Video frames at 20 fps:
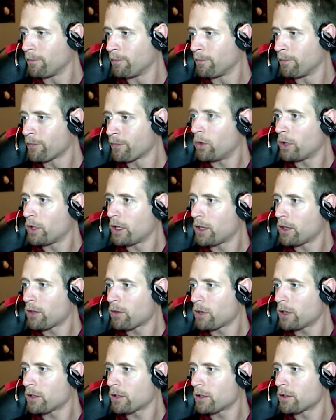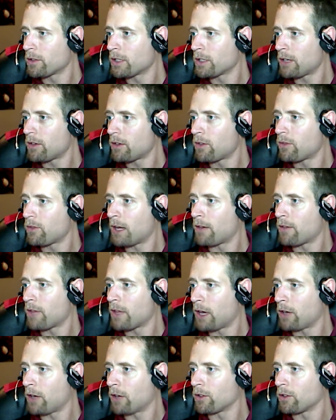Only
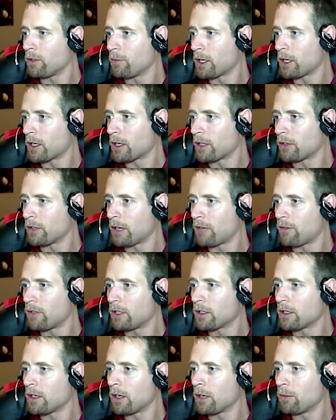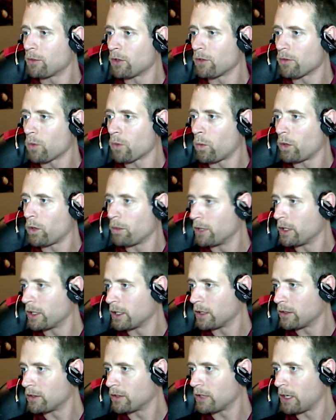375,000 Americans have incomes over 1
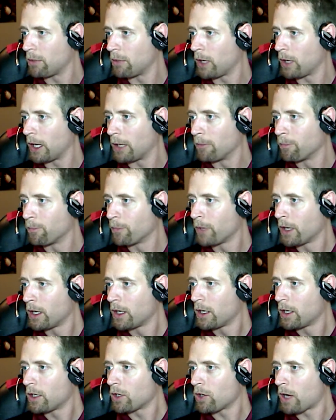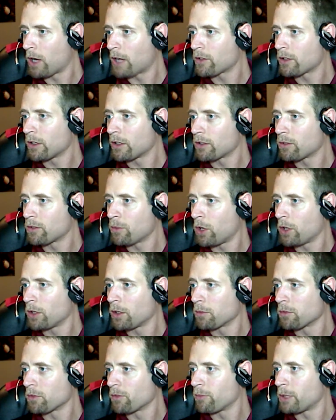million, said Payne. You're asking a small
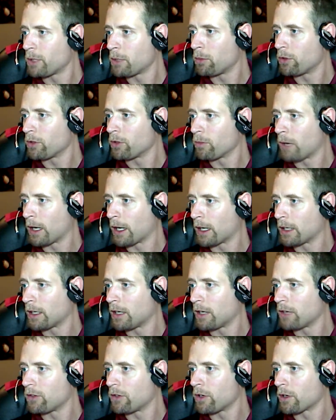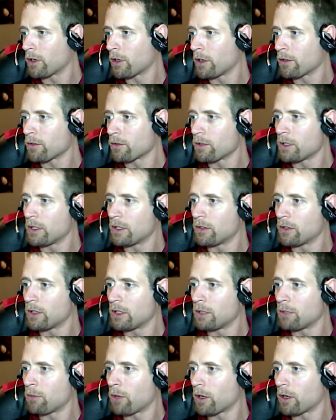number of people to recognize that our country is
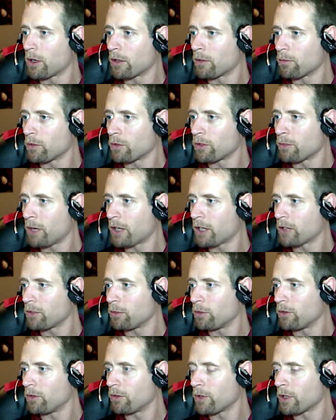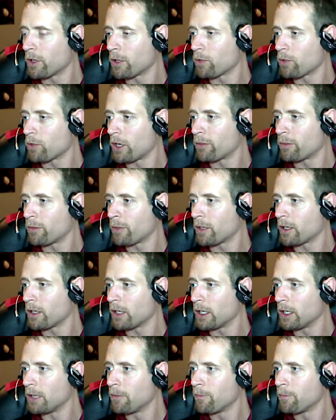in part responsible for their prosperity.